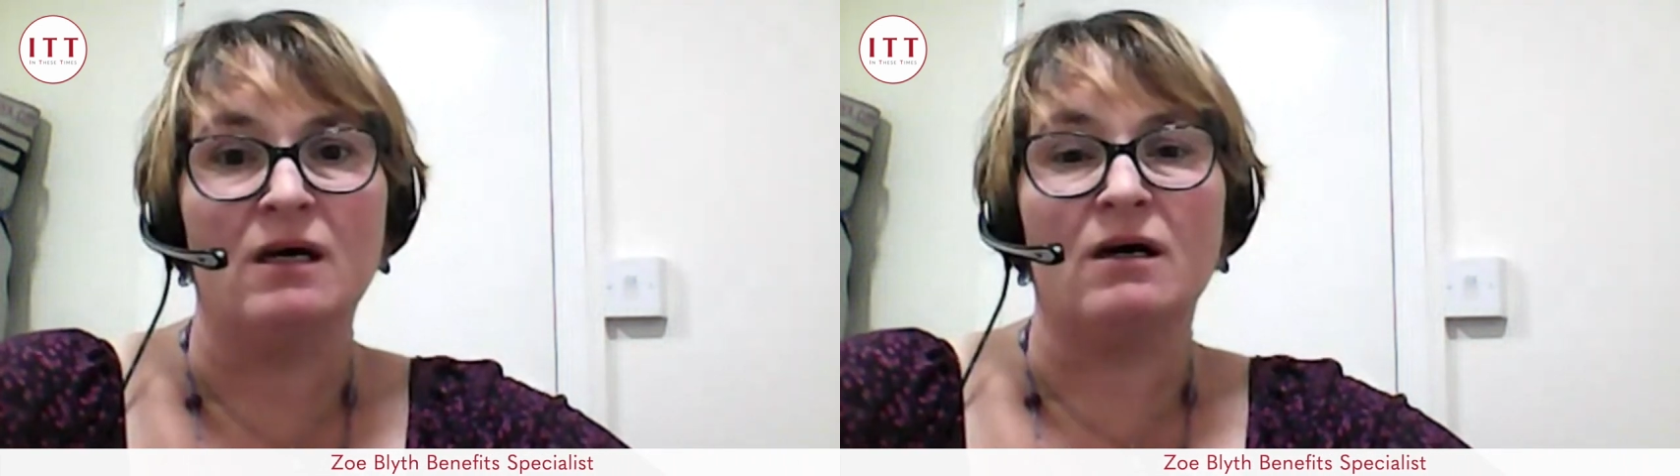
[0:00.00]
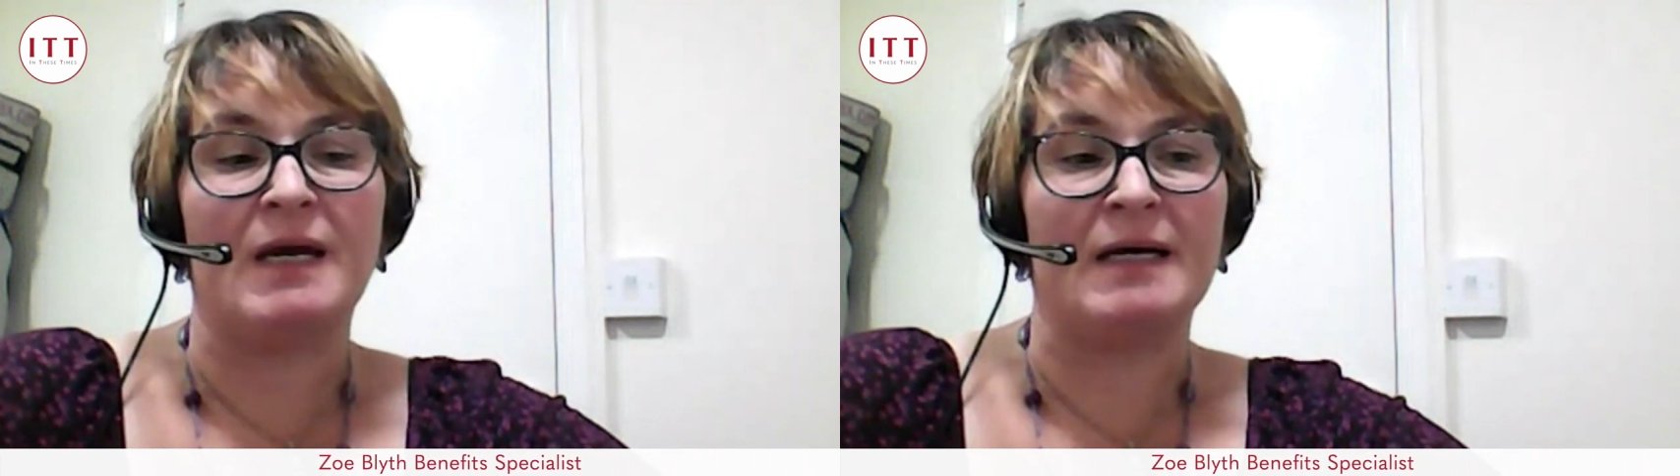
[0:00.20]

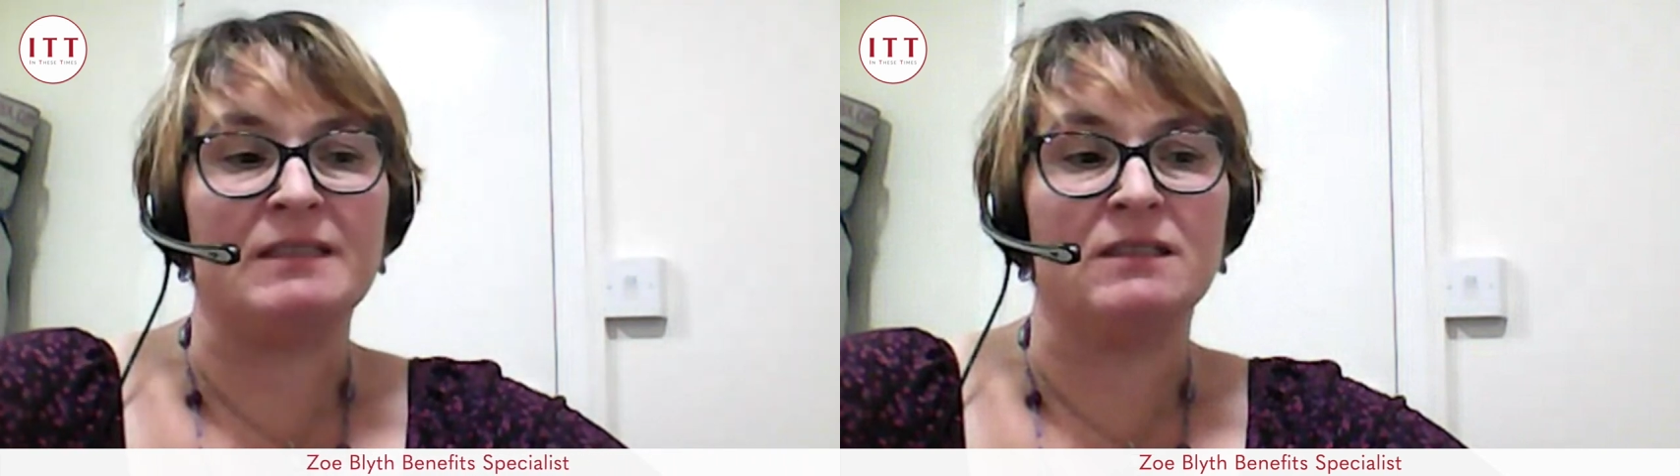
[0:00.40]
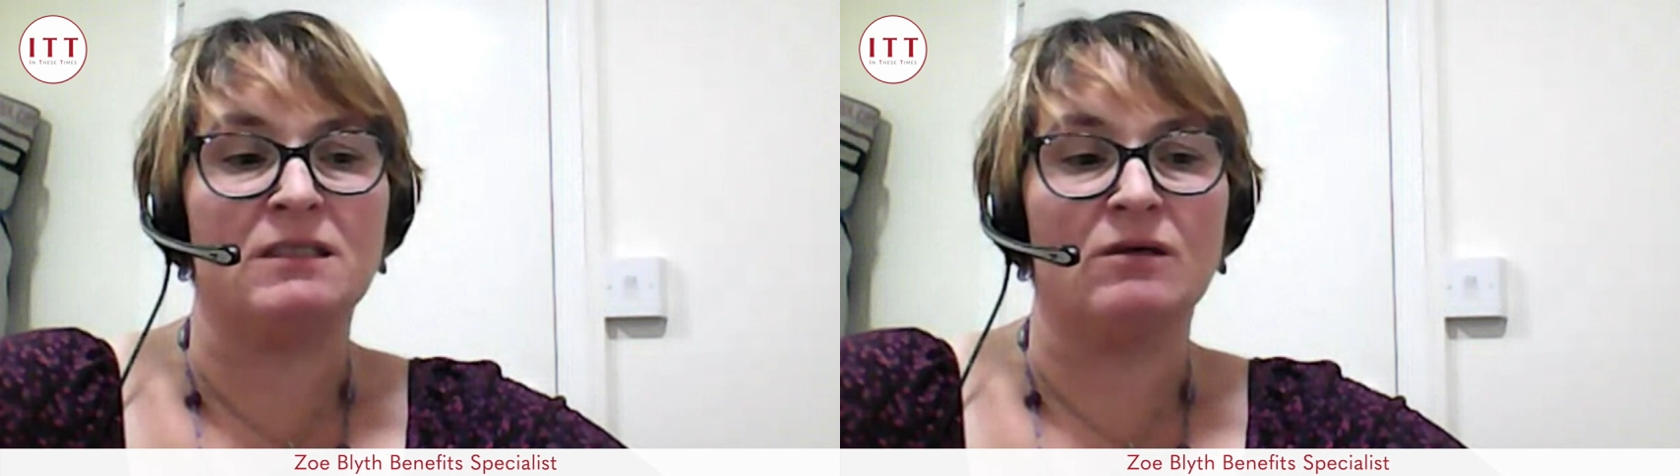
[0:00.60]

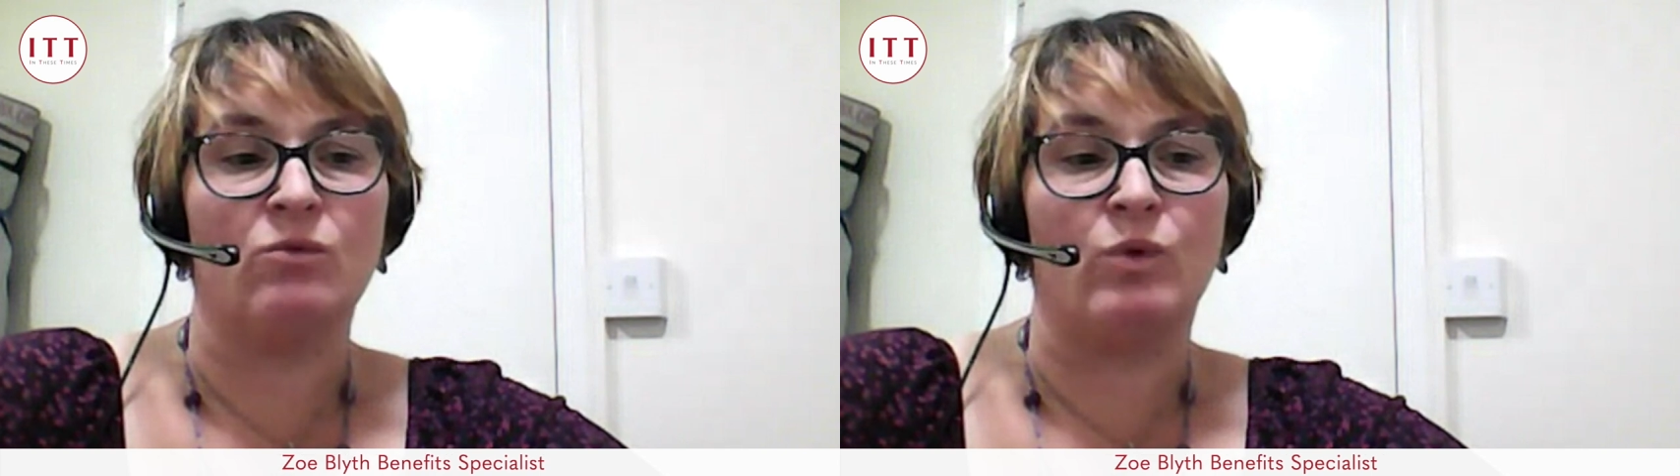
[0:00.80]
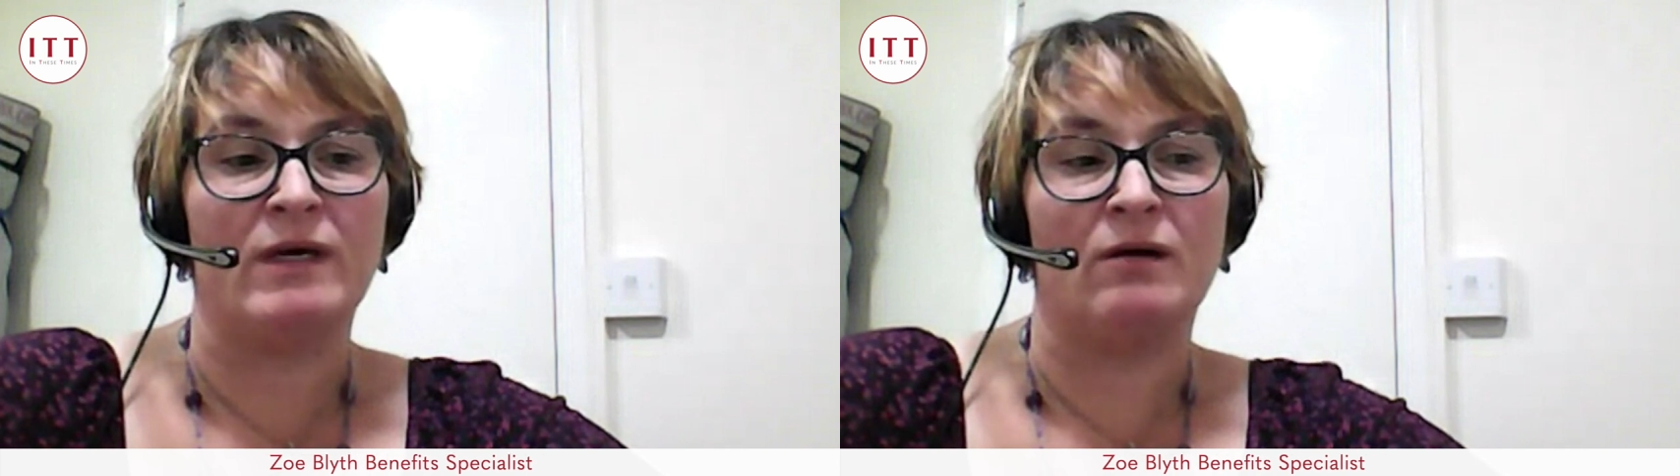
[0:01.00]
And
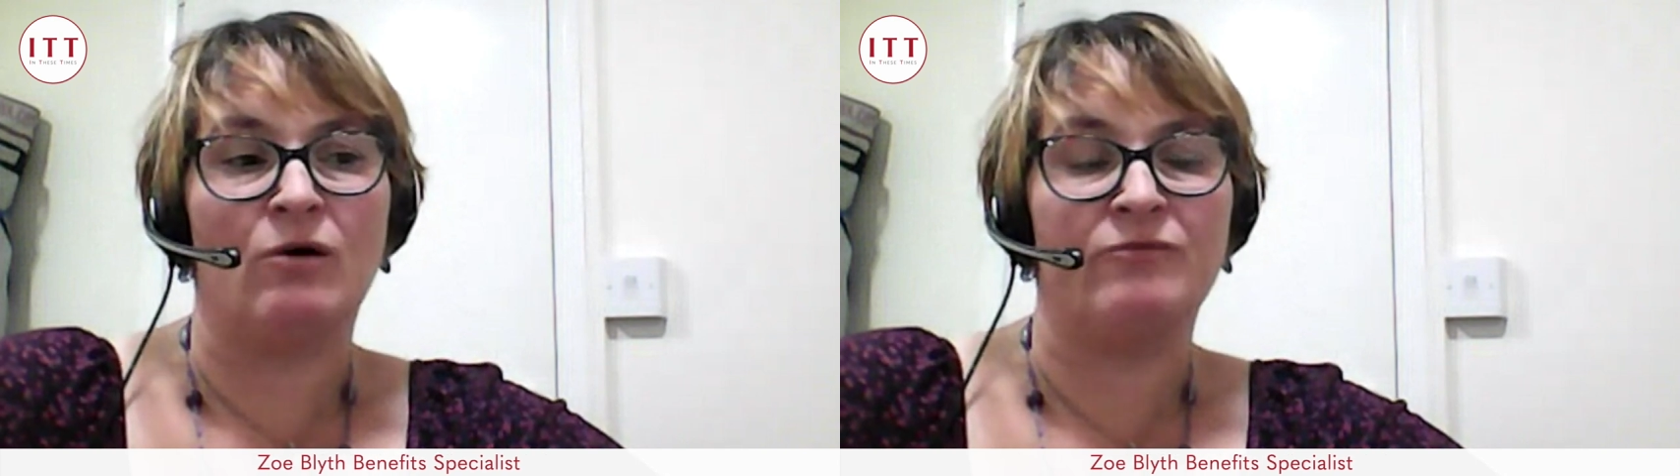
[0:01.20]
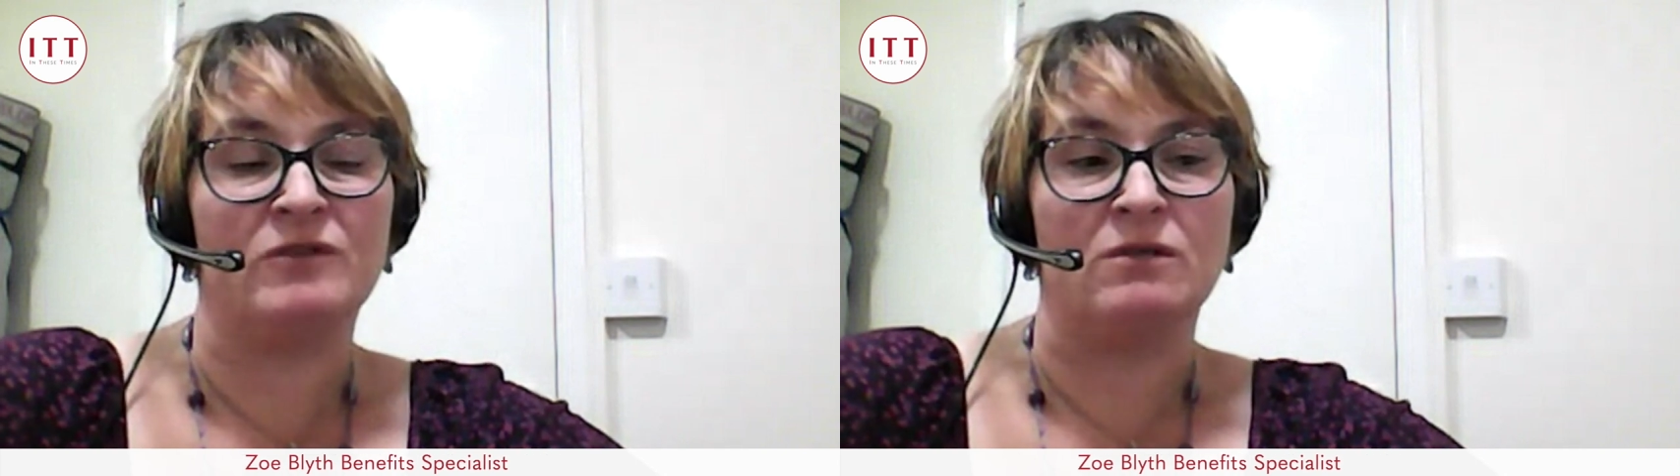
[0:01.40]
we
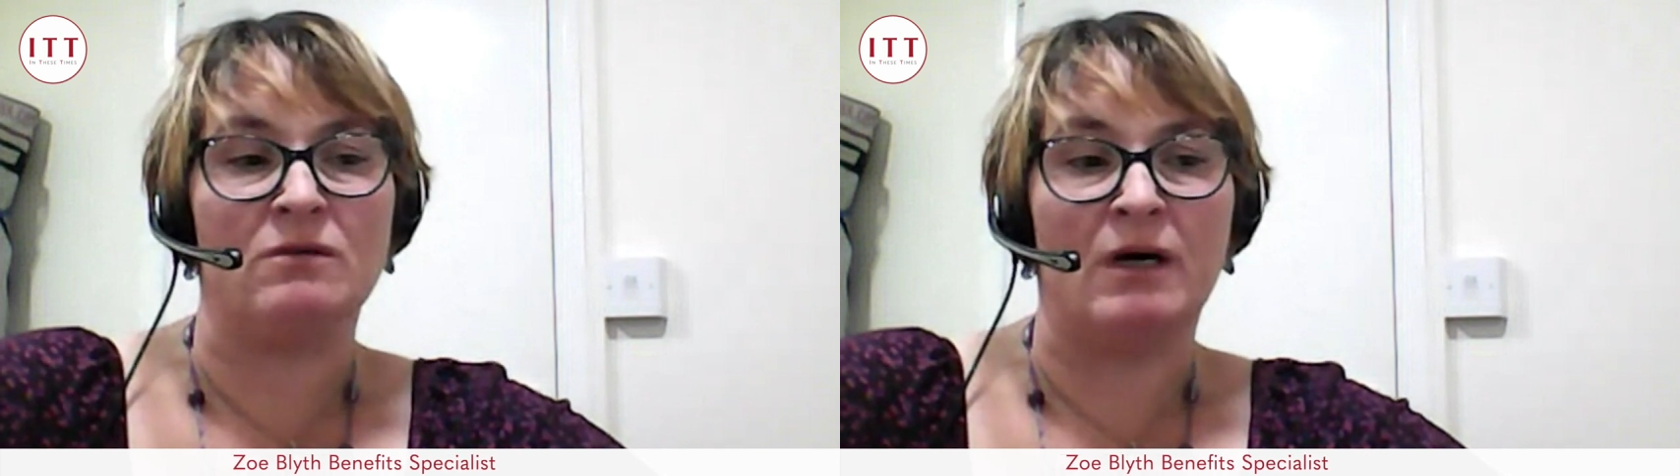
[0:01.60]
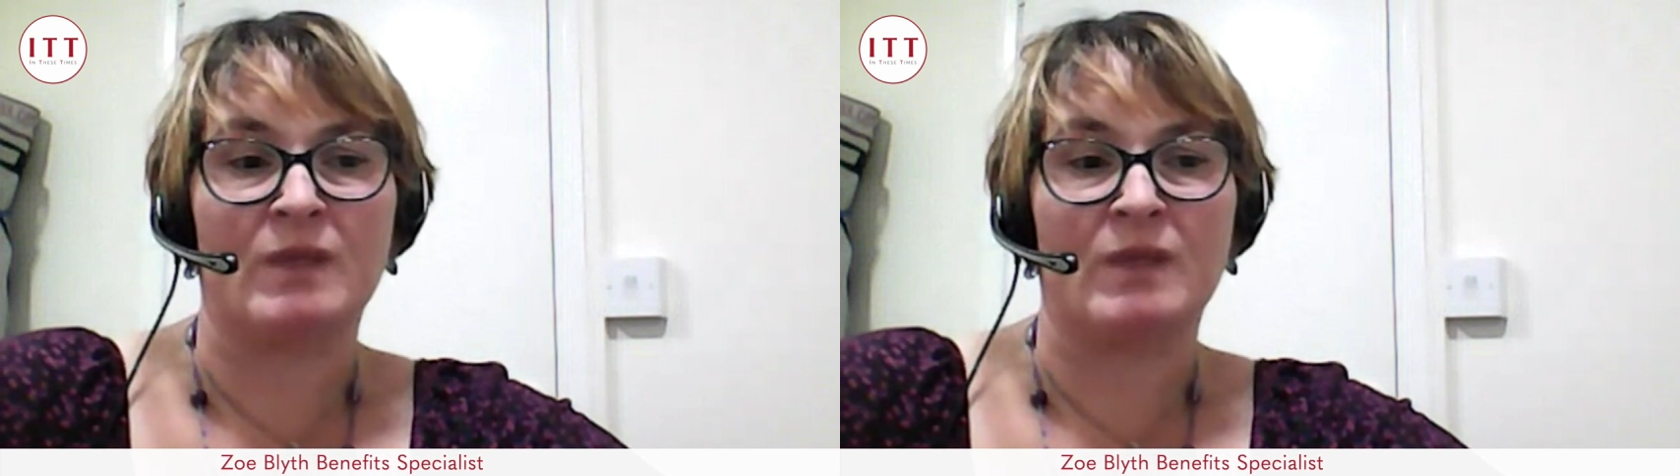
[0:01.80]
often